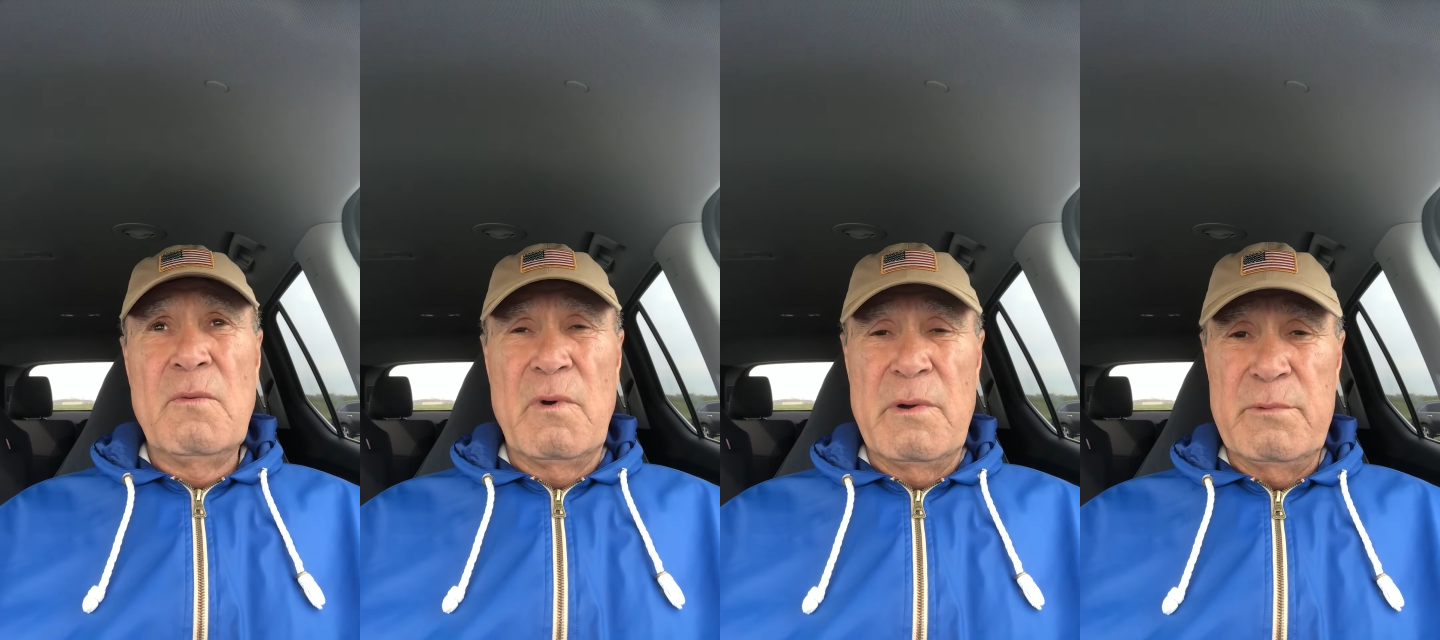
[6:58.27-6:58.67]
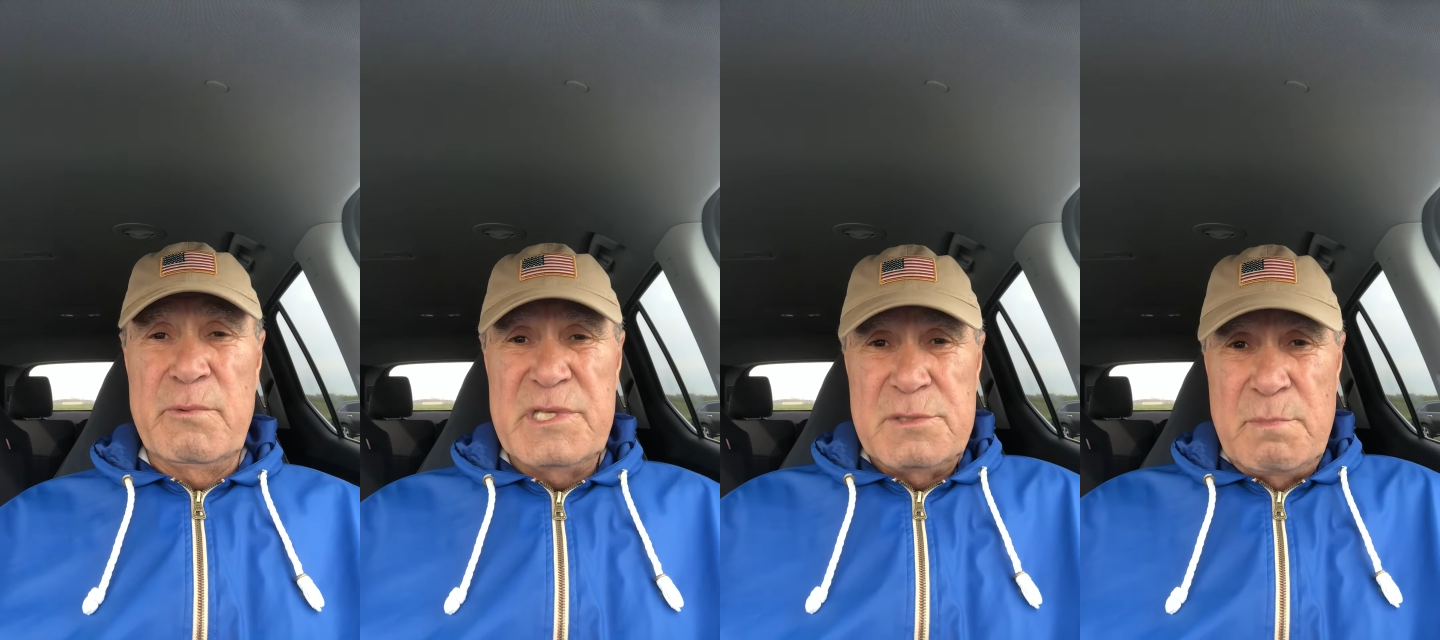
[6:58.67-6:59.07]
when
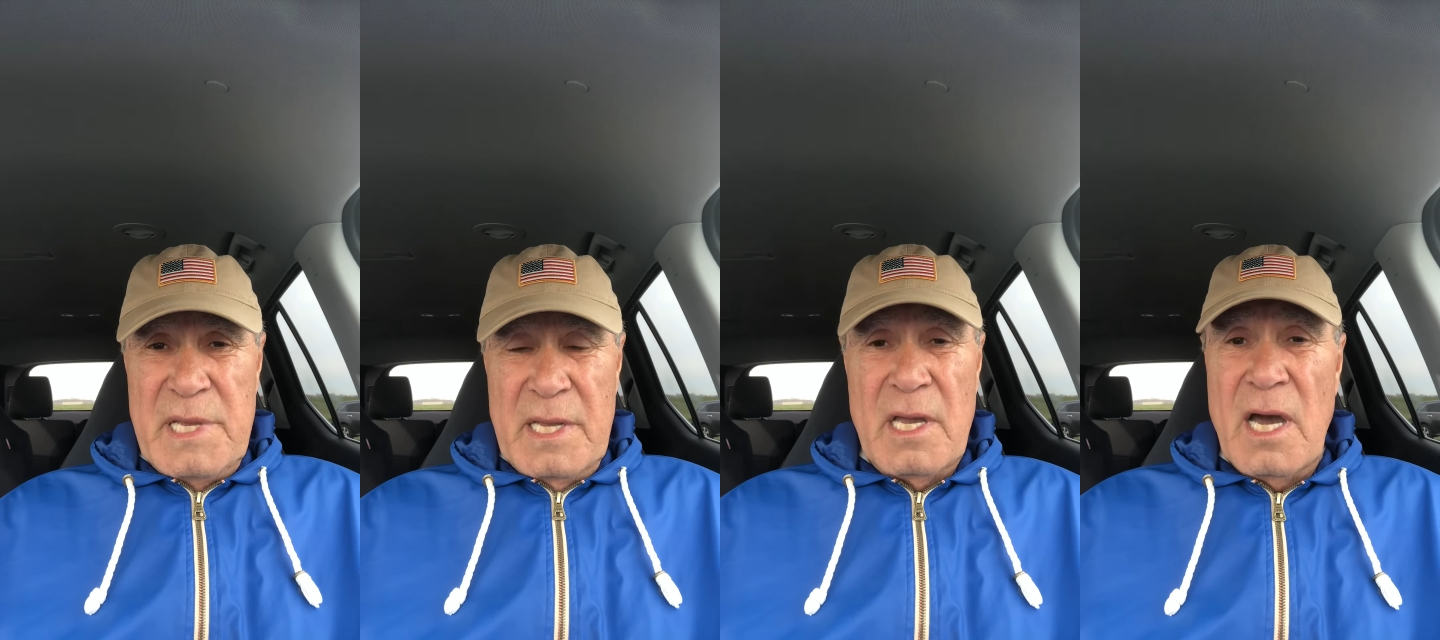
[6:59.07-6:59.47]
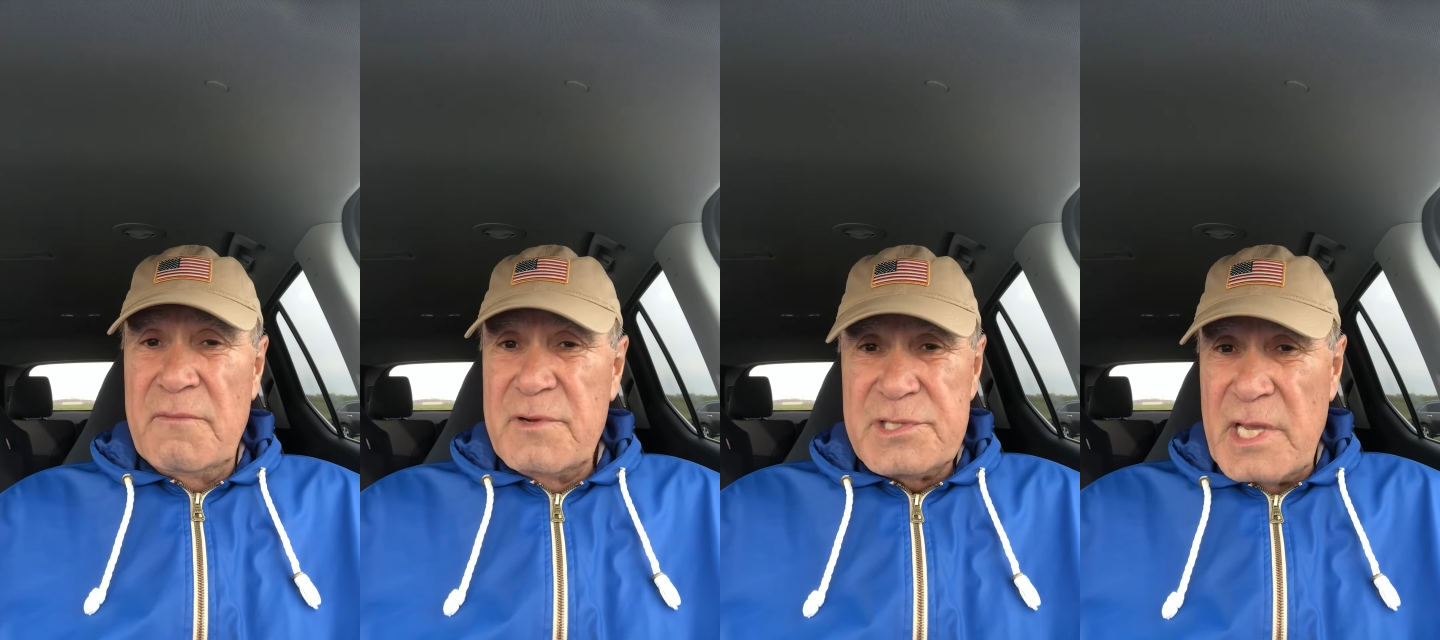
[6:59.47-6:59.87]
we speak
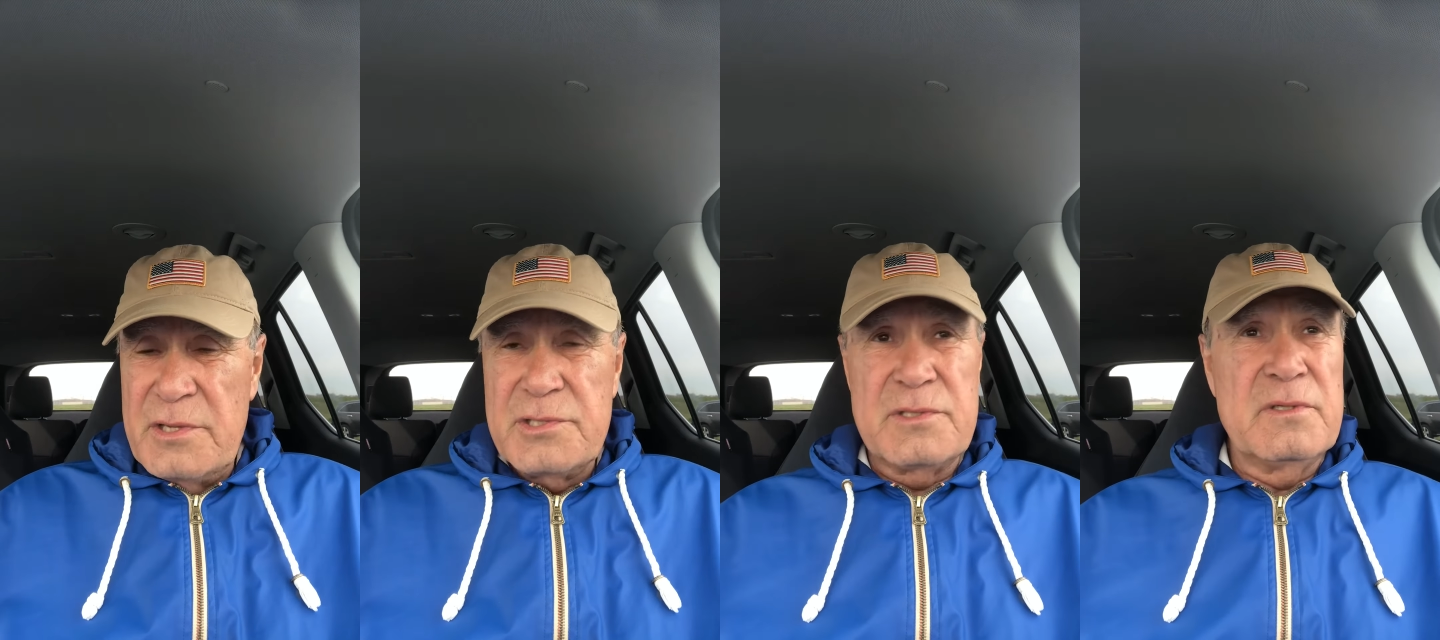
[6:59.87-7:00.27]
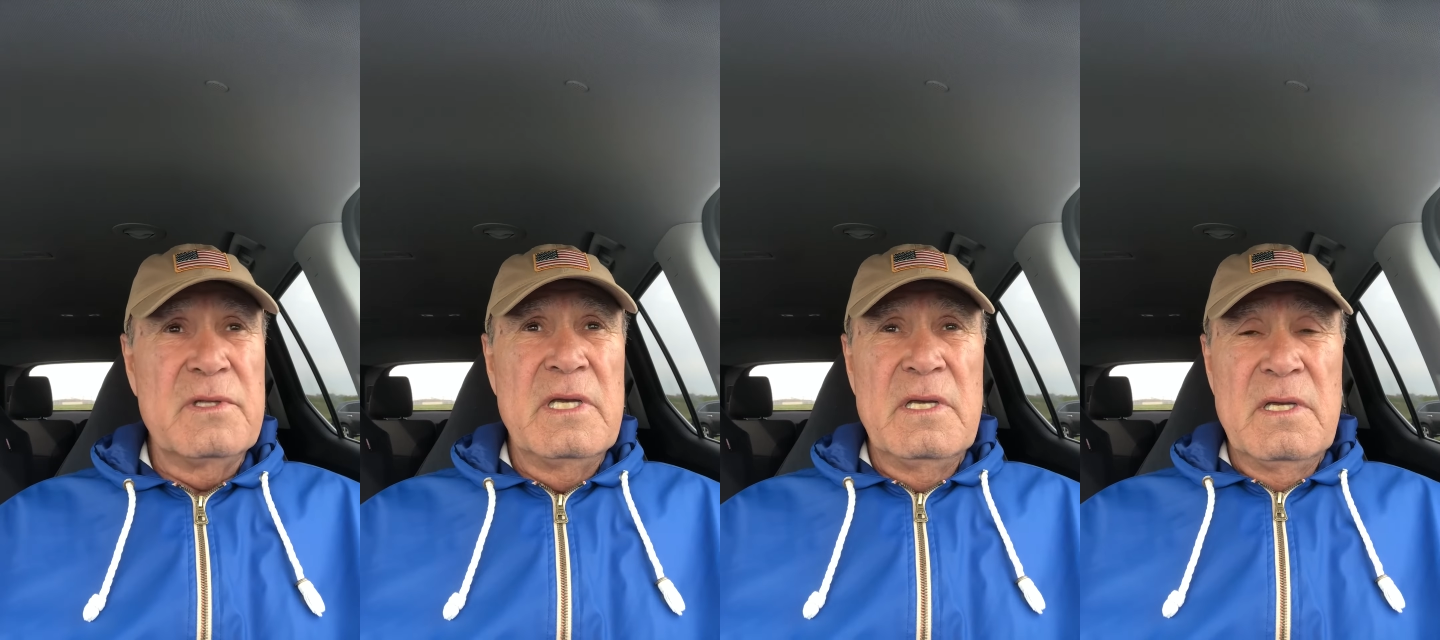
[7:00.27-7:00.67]

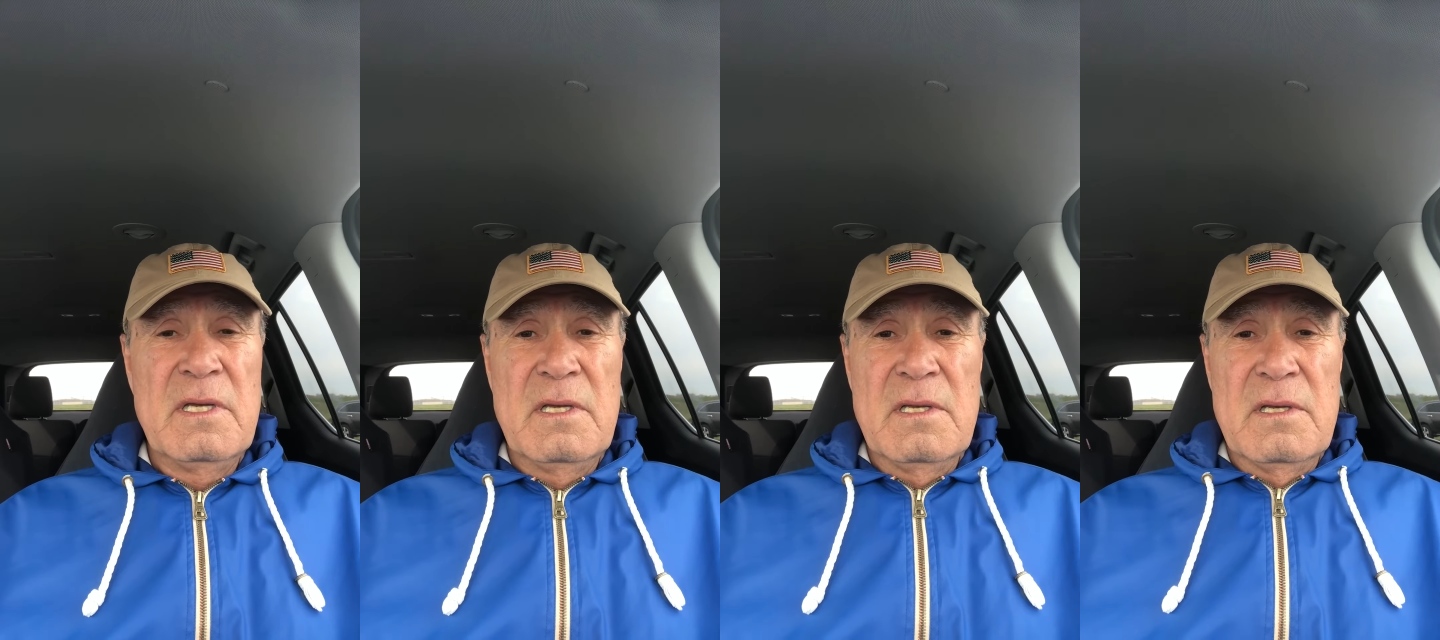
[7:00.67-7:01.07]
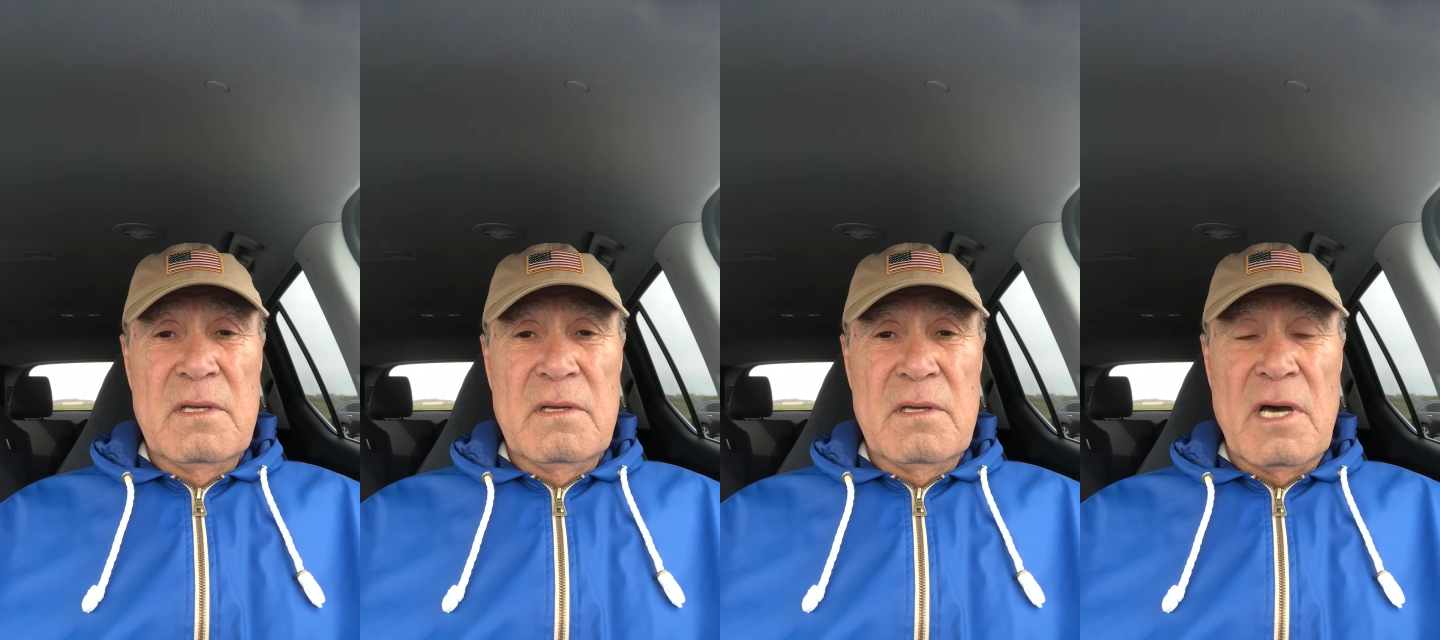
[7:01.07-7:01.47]

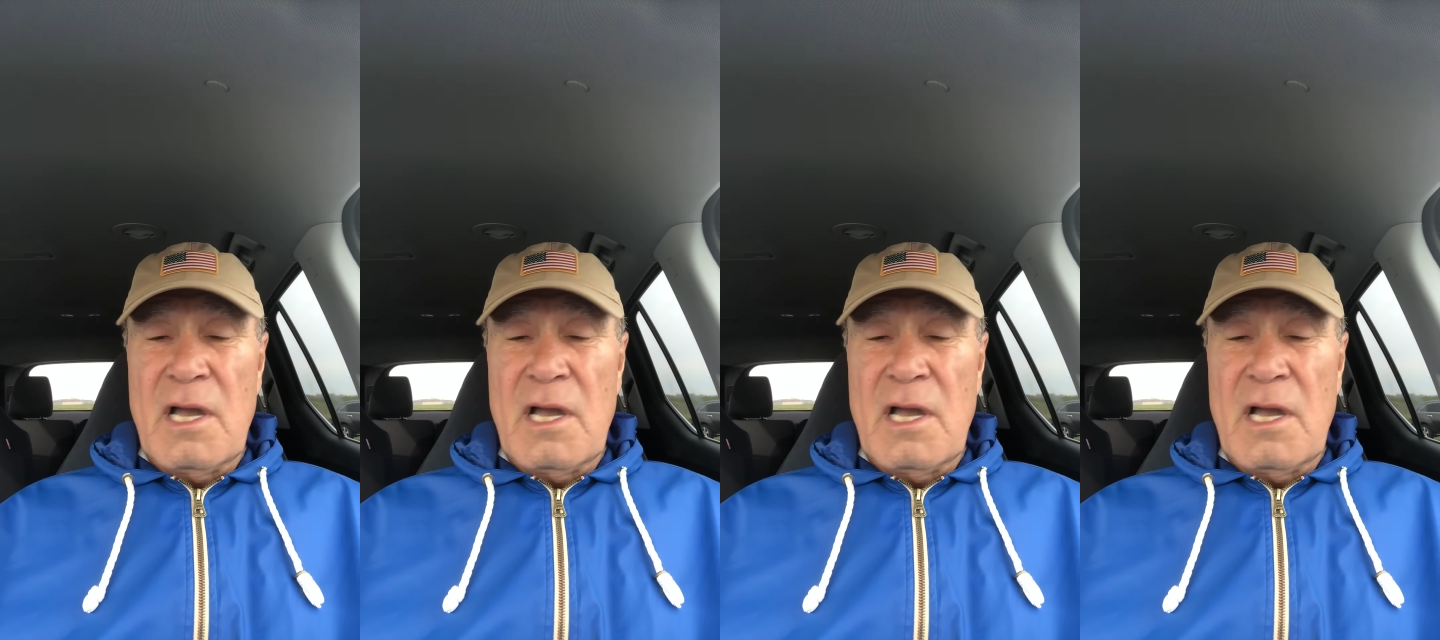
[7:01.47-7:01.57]
a